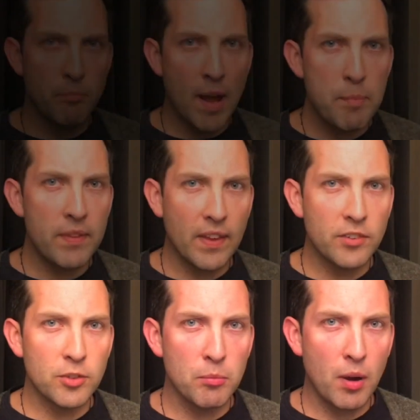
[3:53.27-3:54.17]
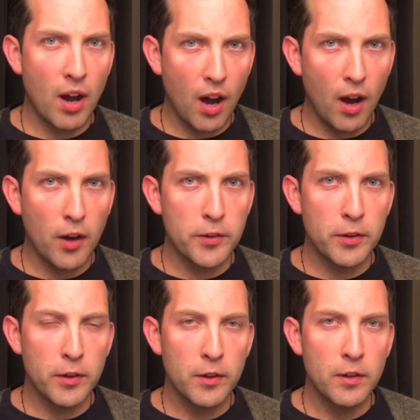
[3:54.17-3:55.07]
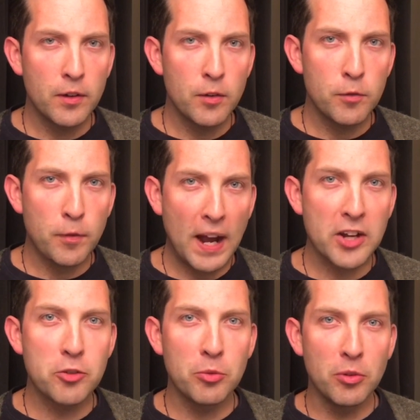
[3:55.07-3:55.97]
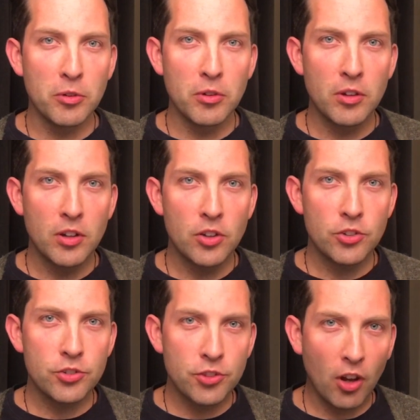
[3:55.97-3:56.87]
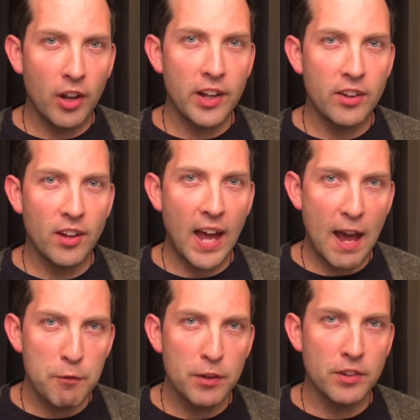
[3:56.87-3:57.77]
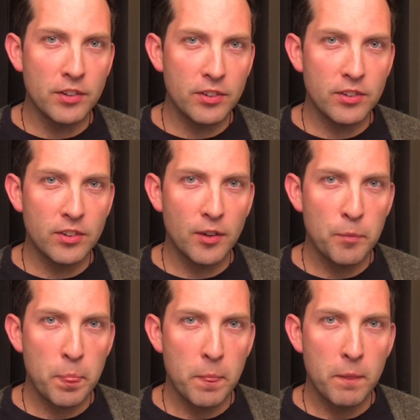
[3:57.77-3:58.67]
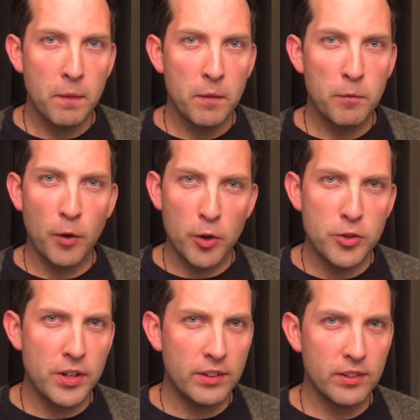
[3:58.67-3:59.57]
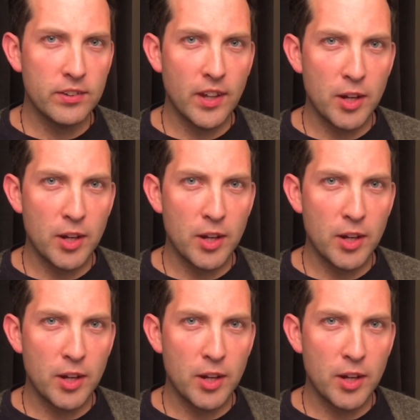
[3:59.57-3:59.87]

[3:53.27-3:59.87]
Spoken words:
Maybe there's some hard, factual, solid evidence for who Jesus said